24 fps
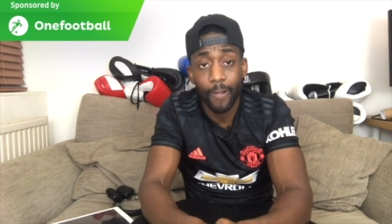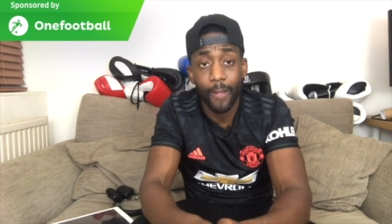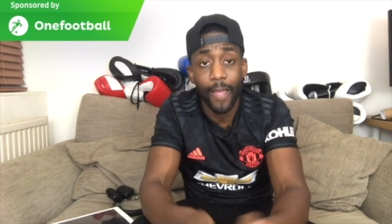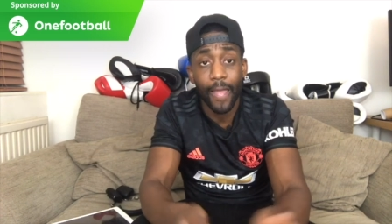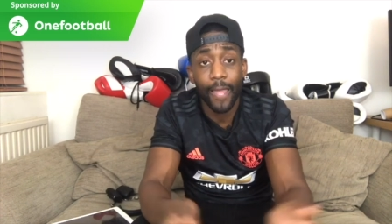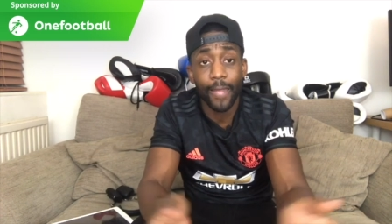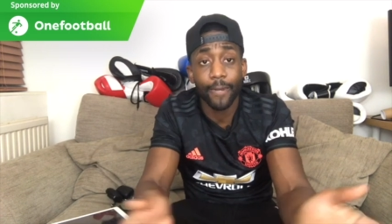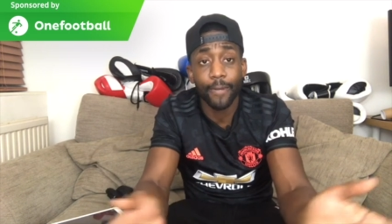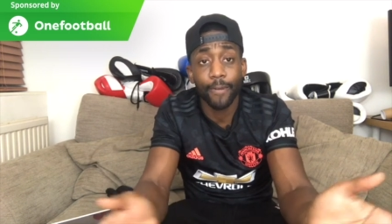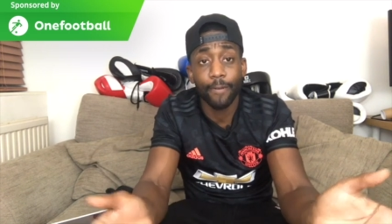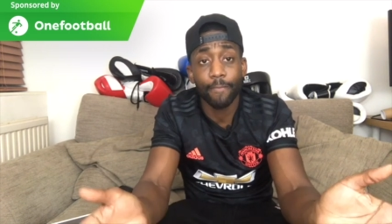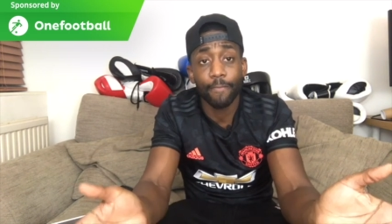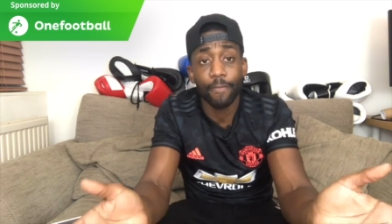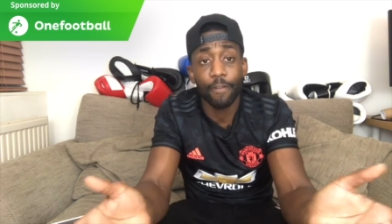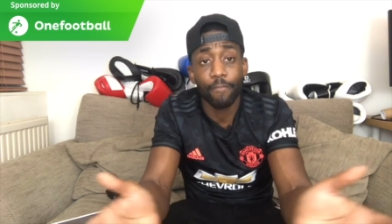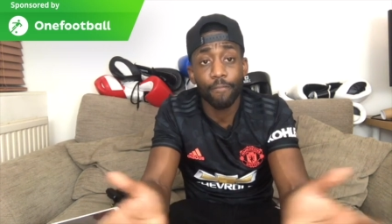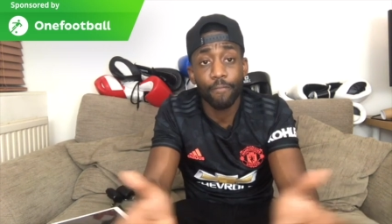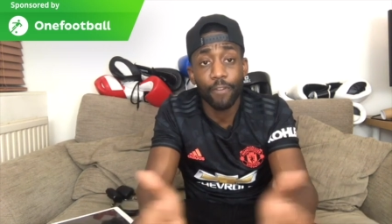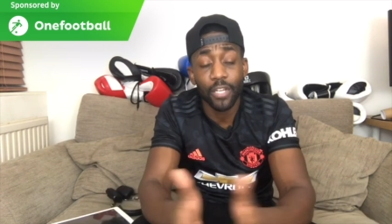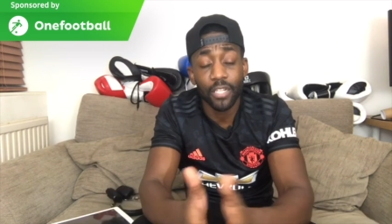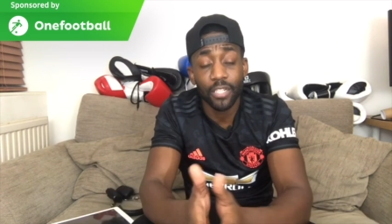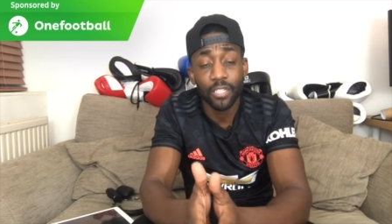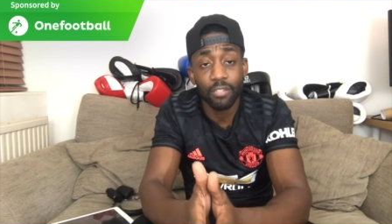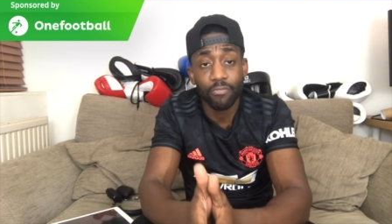And the
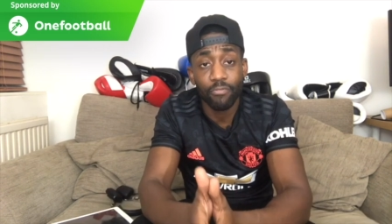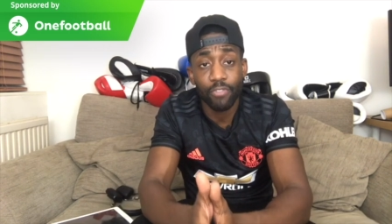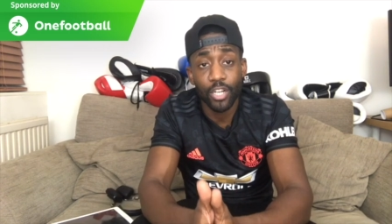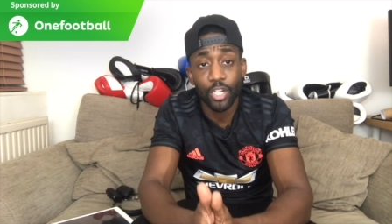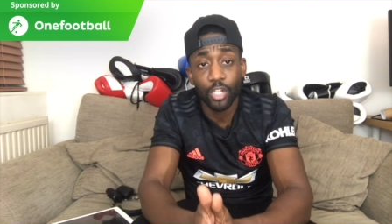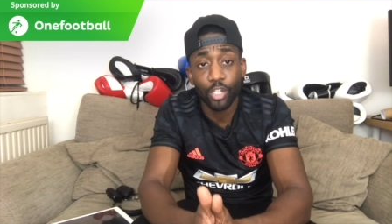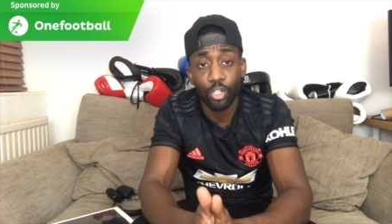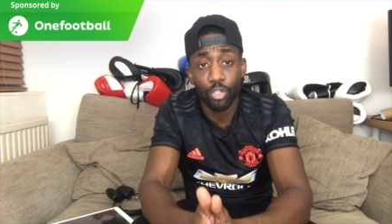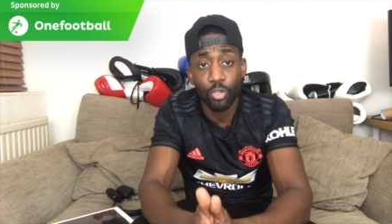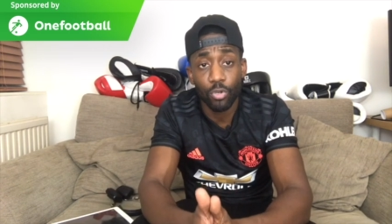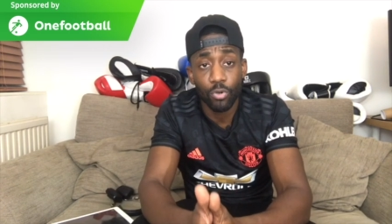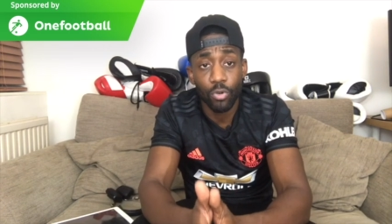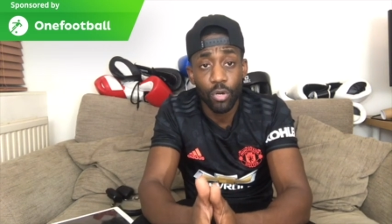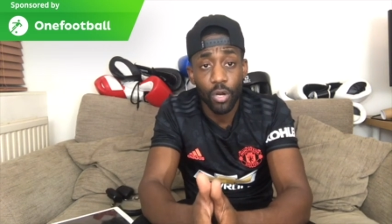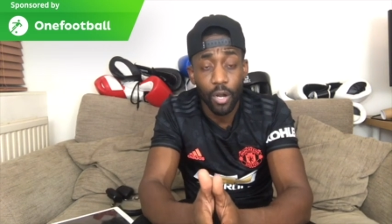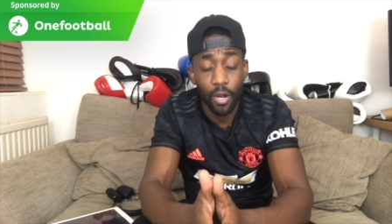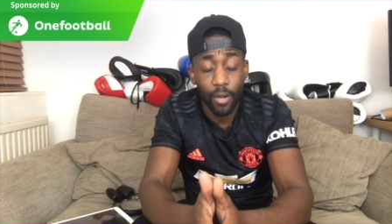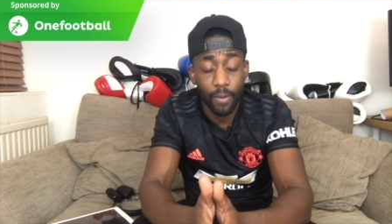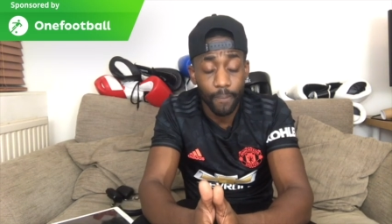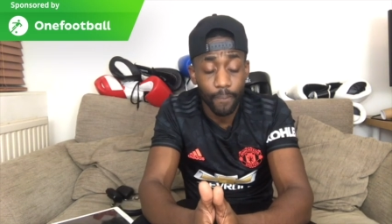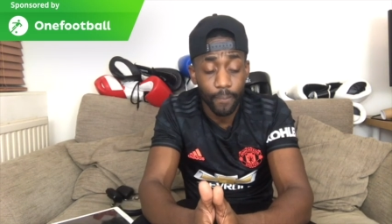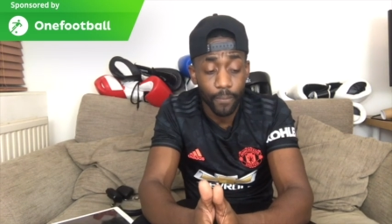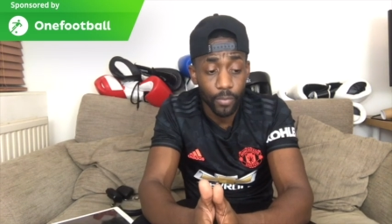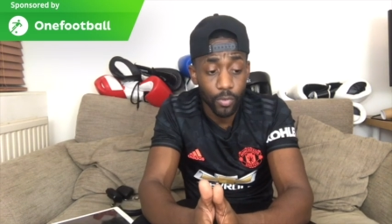Flex and Rant show
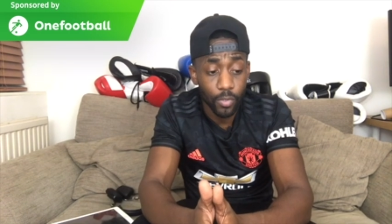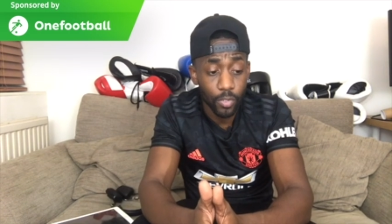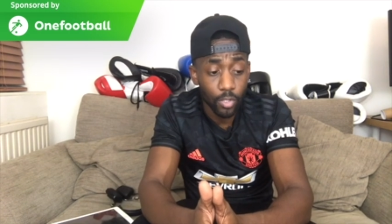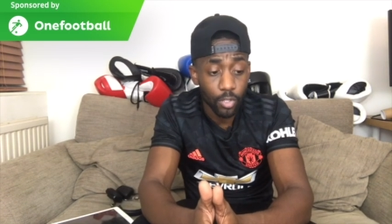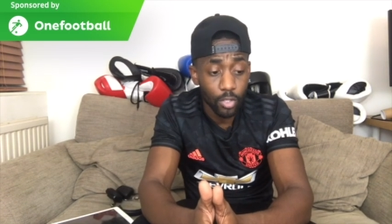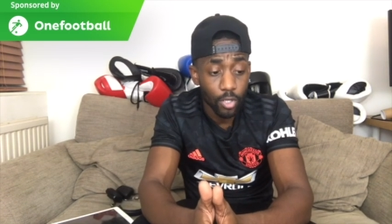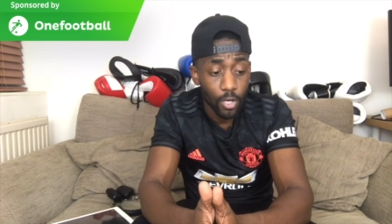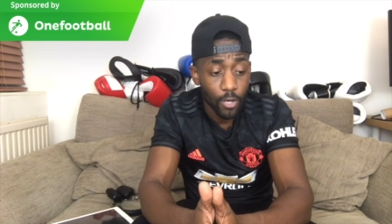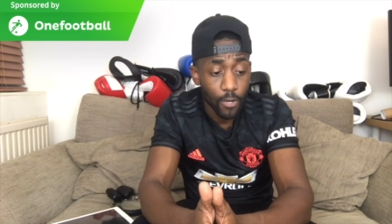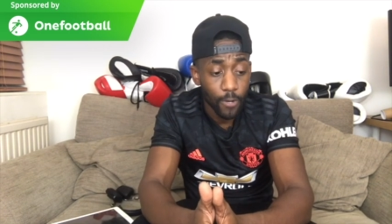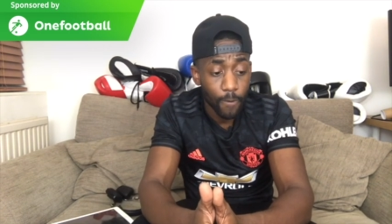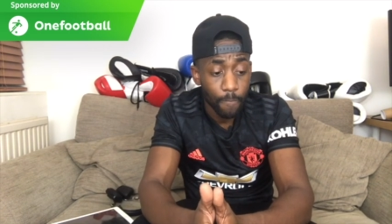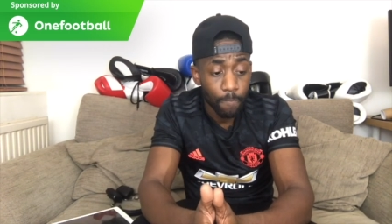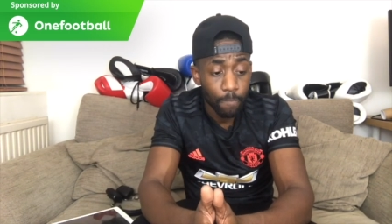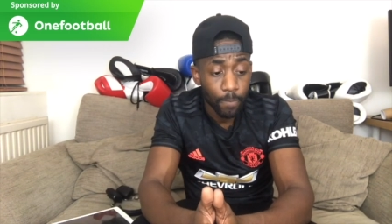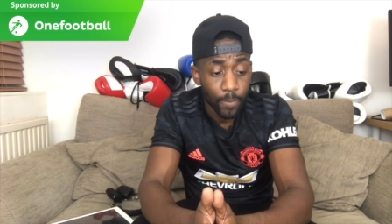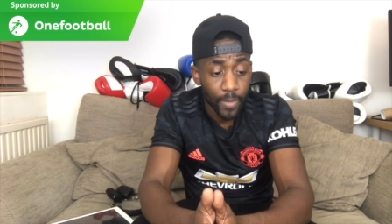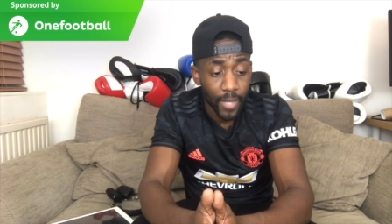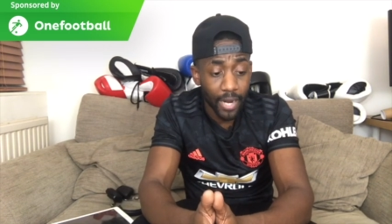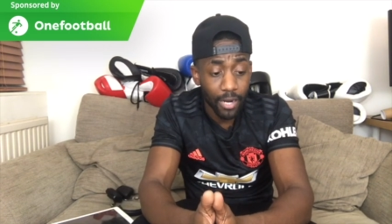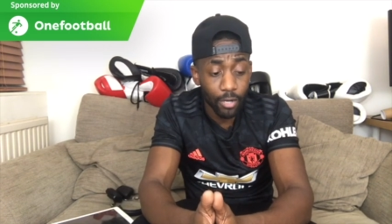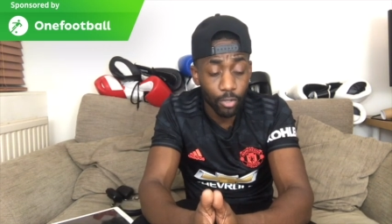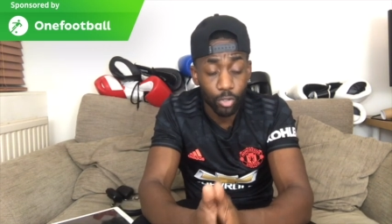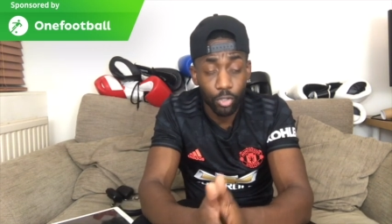comes
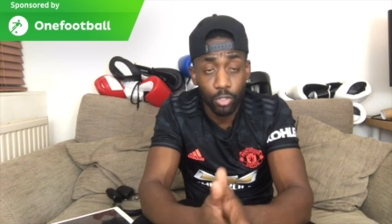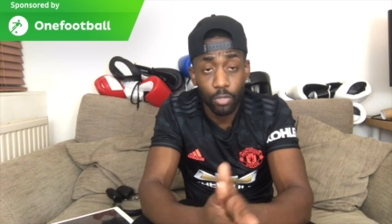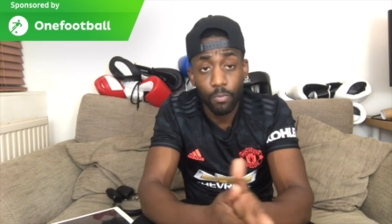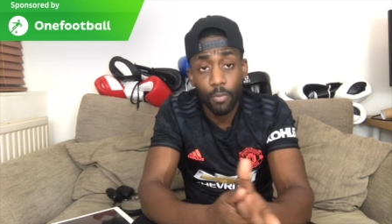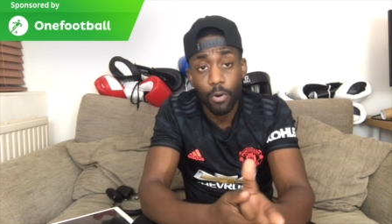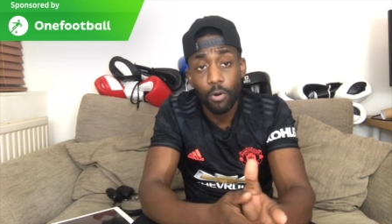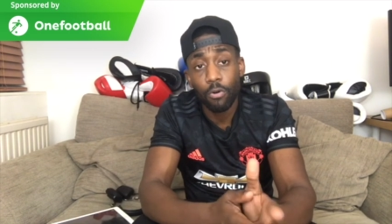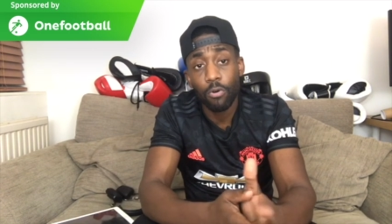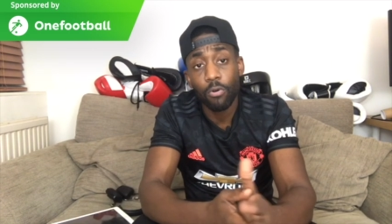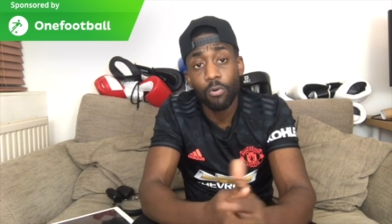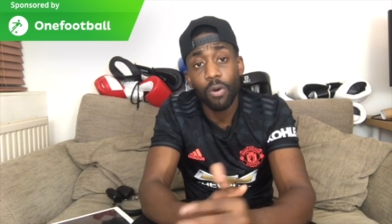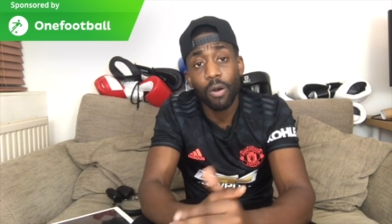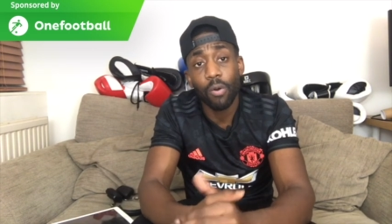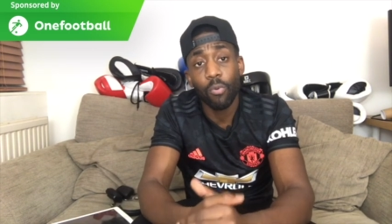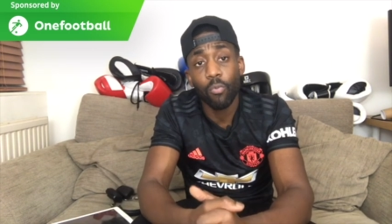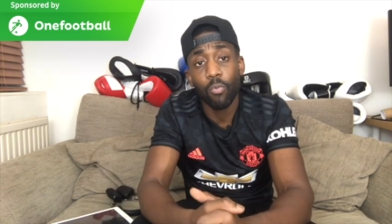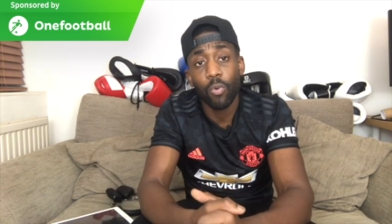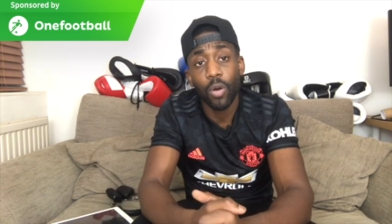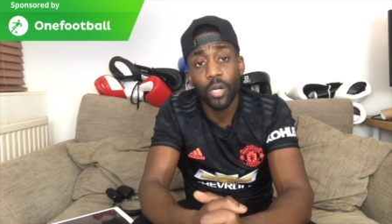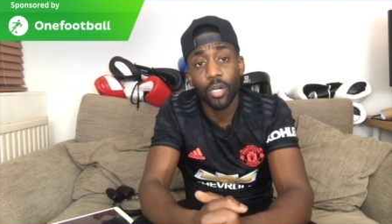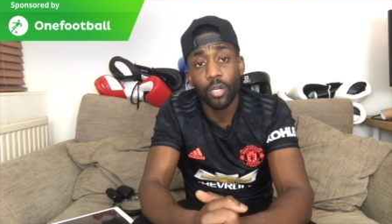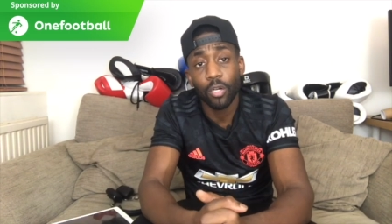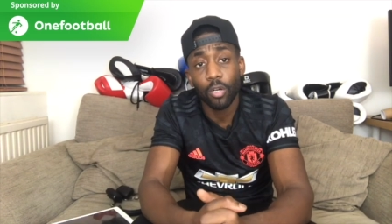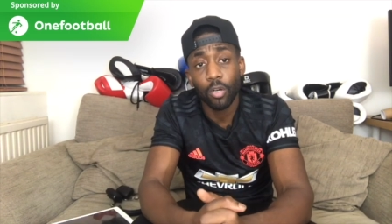out tomorrow at
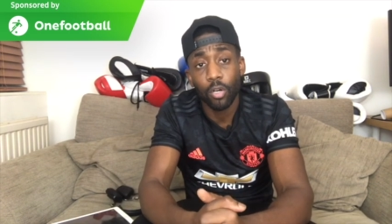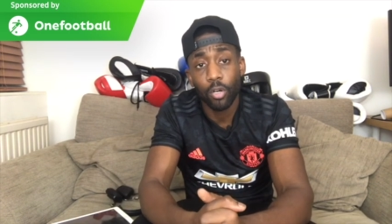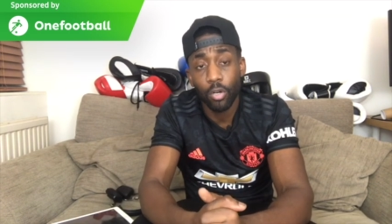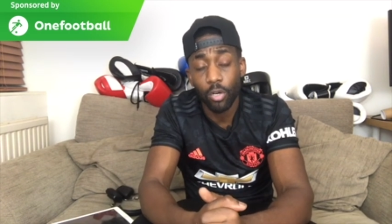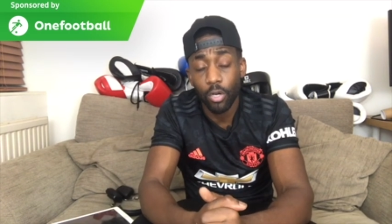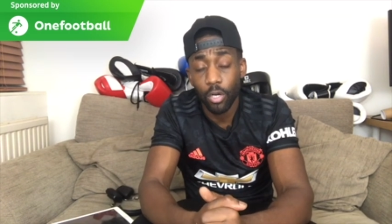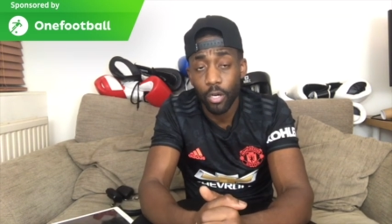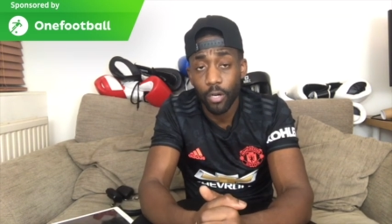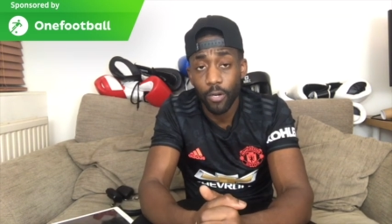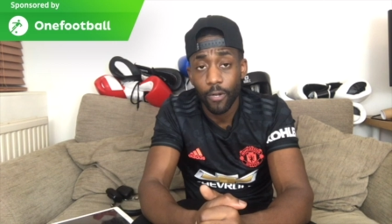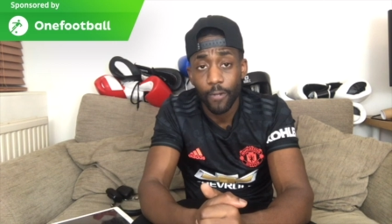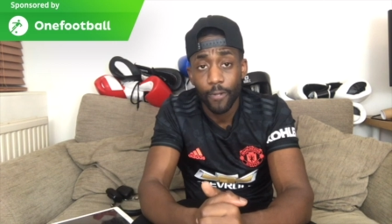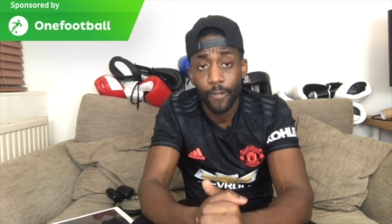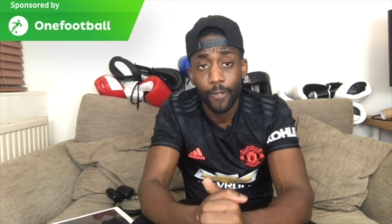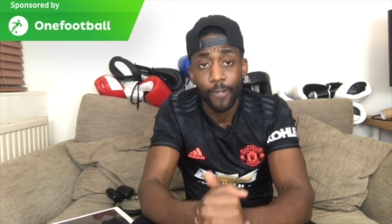1 o'clock.